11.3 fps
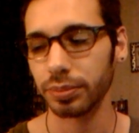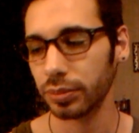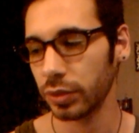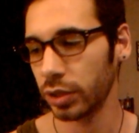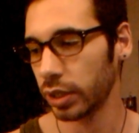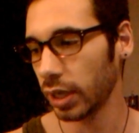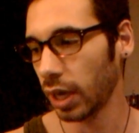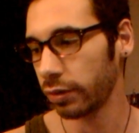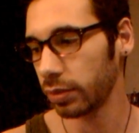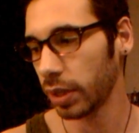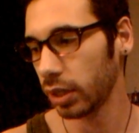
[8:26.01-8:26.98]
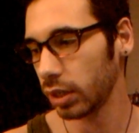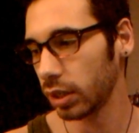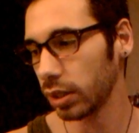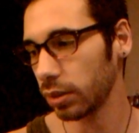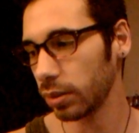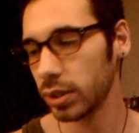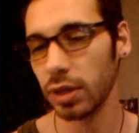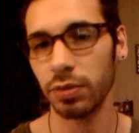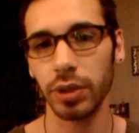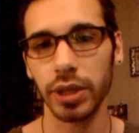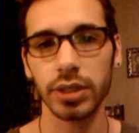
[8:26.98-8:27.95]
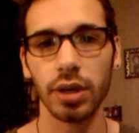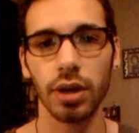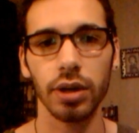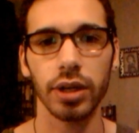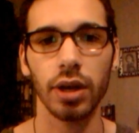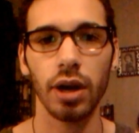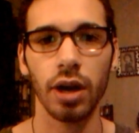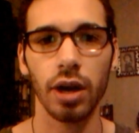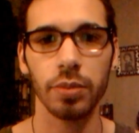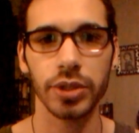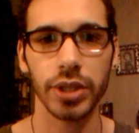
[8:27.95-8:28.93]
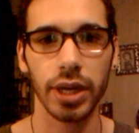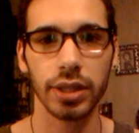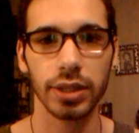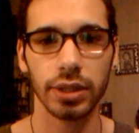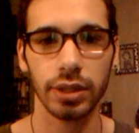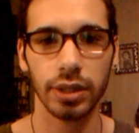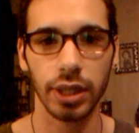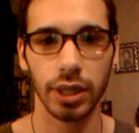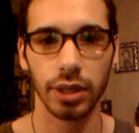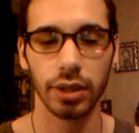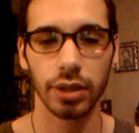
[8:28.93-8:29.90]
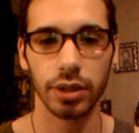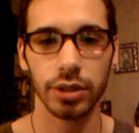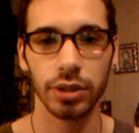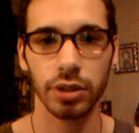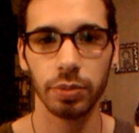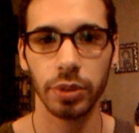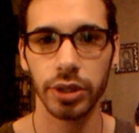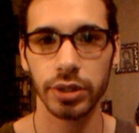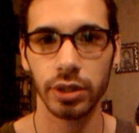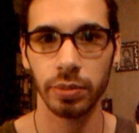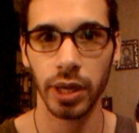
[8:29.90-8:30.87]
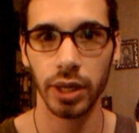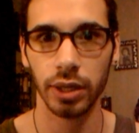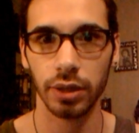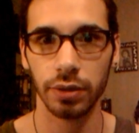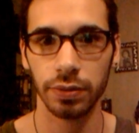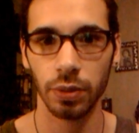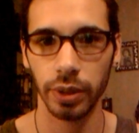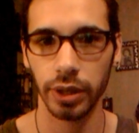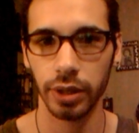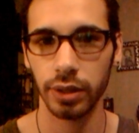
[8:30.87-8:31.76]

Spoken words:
you're going to have to make use of what is called an object link to the person you're making it for.